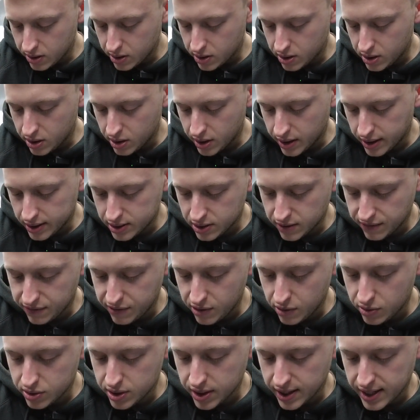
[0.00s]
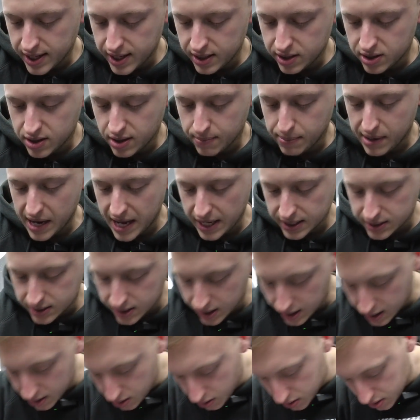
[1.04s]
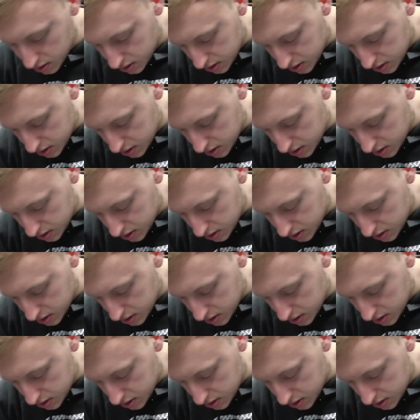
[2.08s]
the diffuser into the plastic, and you can